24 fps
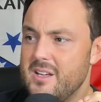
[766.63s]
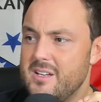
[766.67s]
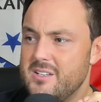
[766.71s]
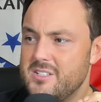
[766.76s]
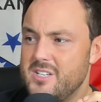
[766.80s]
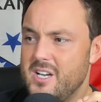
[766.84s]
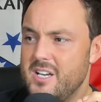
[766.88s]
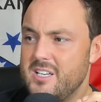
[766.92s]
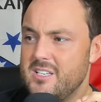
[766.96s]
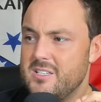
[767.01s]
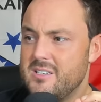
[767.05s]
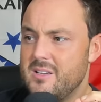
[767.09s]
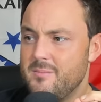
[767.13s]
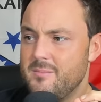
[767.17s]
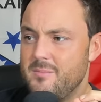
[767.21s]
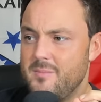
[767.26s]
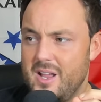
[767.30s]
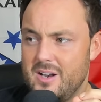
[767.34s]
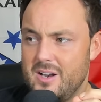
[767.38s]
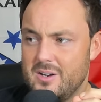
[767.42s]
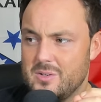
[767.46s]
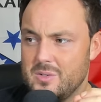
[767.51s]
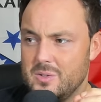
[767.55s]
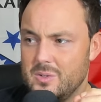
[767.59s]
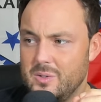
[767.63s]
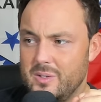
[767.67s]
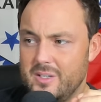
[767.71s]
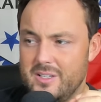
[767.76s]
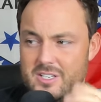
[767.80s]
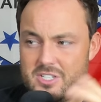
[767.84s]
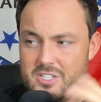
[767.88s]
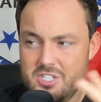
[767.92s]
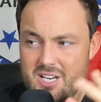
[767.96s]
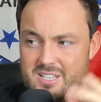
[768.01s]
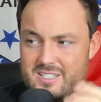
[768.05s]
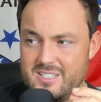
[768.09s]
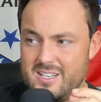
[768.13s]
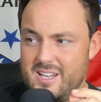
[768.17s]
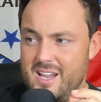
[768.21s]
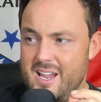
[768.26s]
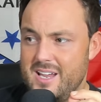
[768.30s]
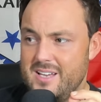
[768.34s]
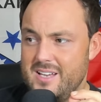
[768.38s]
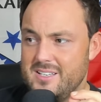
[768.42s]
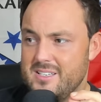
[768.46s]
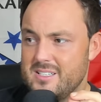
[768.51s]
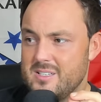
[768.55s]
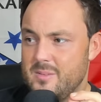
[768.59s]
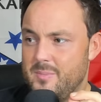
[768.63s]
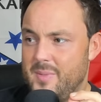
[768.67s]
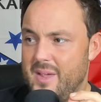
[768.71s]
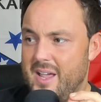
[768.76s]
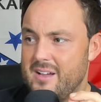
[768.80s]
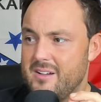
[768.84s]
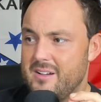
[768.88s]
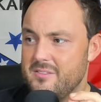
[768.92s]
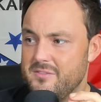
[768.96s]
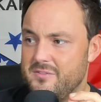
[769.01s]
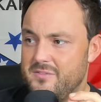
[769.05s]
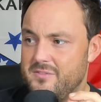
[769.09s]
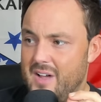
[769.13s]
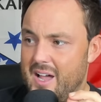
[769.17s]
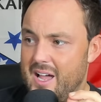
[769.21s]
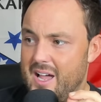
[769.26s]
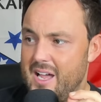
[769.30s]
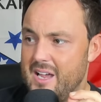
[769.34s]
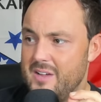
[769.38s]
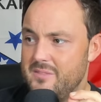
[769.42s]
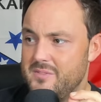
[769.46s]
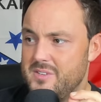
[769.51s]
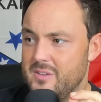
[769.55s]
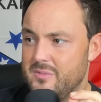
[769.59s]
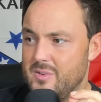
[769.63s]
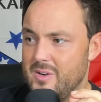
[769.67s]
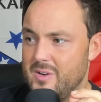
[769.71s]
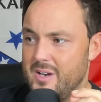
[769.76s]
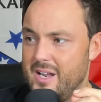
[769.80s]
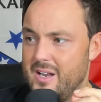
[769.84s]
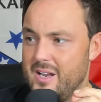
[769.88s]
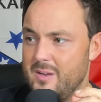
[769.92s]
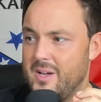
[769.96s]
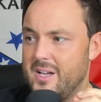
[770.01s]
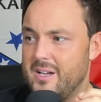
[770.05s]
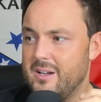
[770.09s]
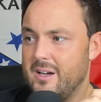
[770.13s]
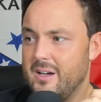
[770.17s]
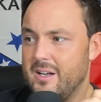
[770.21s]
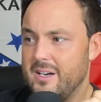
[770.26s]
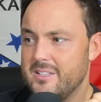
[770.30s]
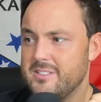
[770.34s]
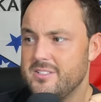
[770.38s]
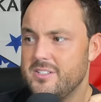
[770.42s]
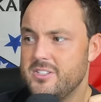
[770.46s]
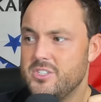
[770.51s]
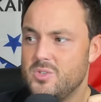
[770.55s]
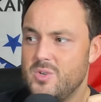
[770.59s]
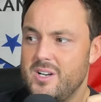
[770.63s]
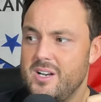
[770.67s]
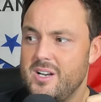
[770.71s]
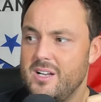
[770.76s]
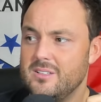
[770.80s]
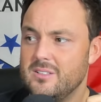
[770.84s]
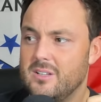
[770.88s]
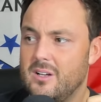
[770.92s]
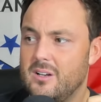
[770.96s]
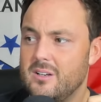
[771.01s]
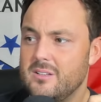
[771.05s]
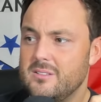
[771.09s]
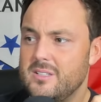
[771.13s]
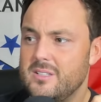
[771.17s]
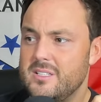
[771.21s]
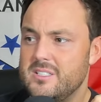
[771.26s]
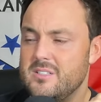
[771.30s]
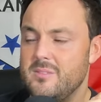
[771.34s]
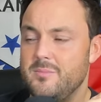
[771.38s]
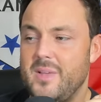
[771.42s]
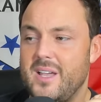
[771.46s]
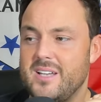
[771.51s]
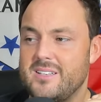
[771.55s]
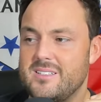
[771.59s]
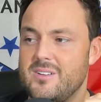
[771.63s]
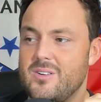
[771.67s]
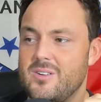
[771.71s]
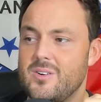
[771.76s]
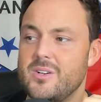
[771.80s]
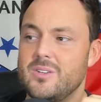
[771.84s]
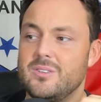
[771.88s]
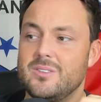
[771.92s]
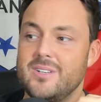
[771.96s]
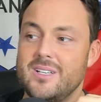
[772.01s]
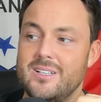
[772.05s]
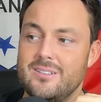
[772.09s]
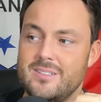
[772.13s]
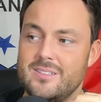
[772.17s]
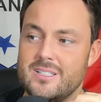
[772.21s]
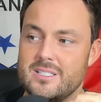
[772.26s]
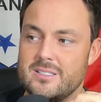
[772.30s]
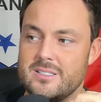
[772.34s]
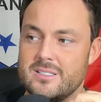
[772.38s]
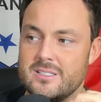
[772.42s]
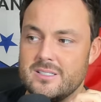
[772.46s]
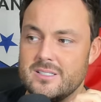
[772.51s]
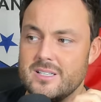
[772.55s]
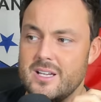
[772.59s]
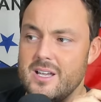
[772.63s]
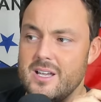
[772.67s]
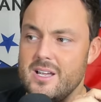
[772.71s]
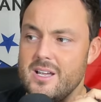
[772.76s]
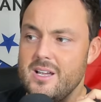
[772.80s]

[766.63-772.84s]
Jace Medical, in the Jace case, is a pack of five different antibiotics to treat a long list of bacterial illnesses,